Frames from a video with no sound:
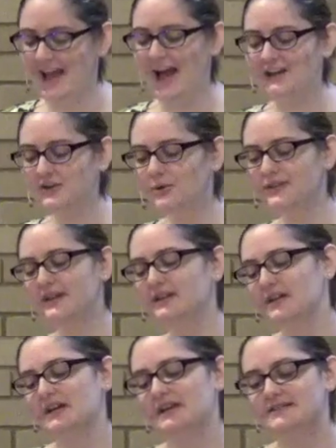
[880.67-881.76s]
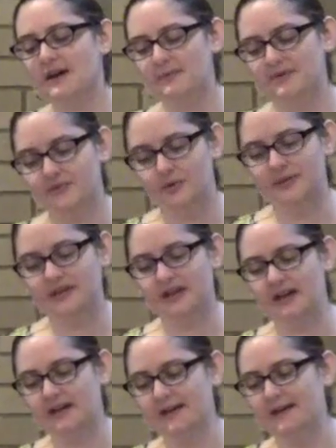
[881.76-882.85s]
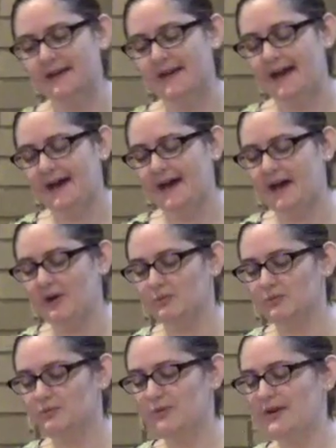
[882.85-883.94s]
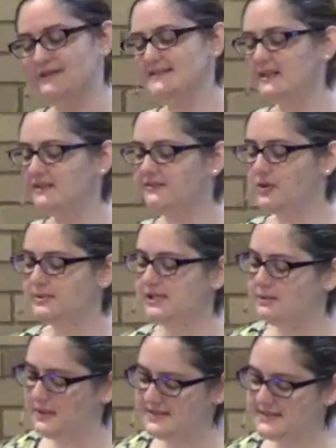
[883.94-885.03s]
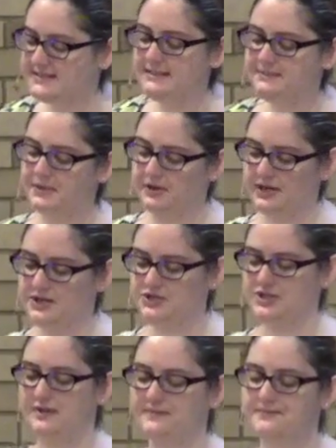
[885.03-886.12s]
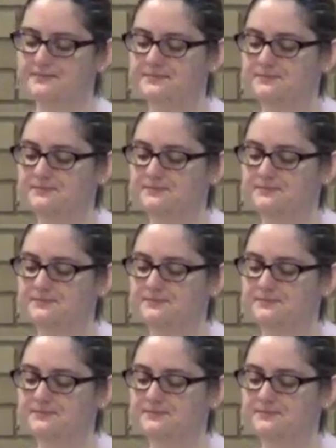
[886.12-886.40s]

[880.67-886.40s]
I know that Islamophobia and xenophobia runs deep in our country,